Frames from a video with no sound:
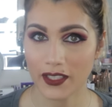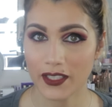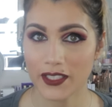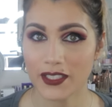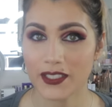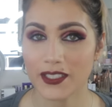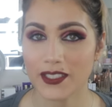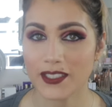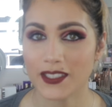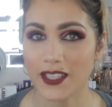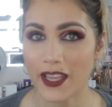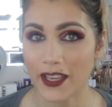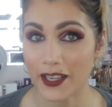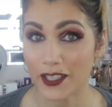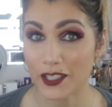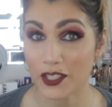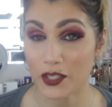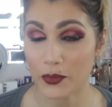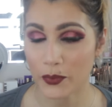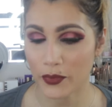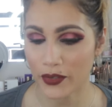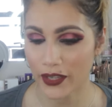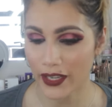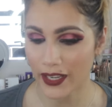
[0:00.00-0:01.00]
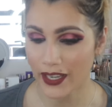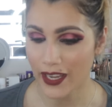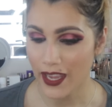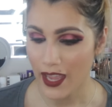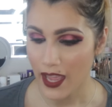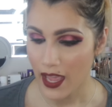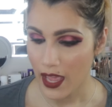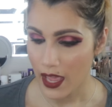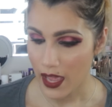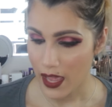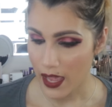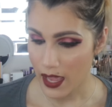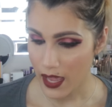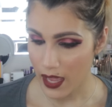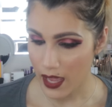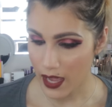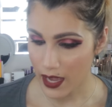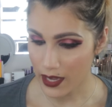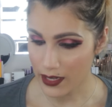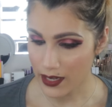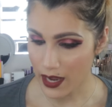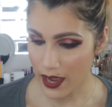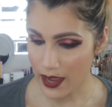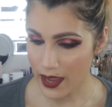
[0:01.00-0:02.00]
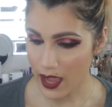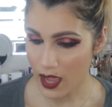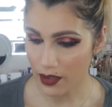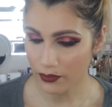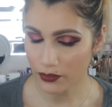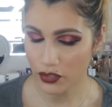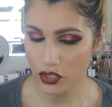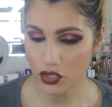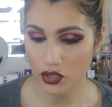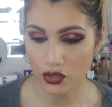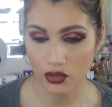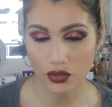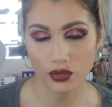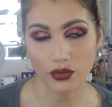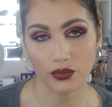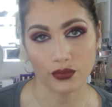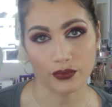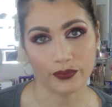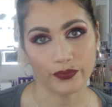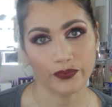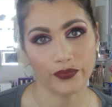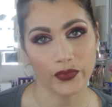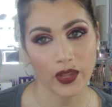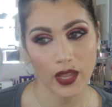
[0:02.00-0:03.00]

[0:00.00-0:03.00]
setting spray and I have two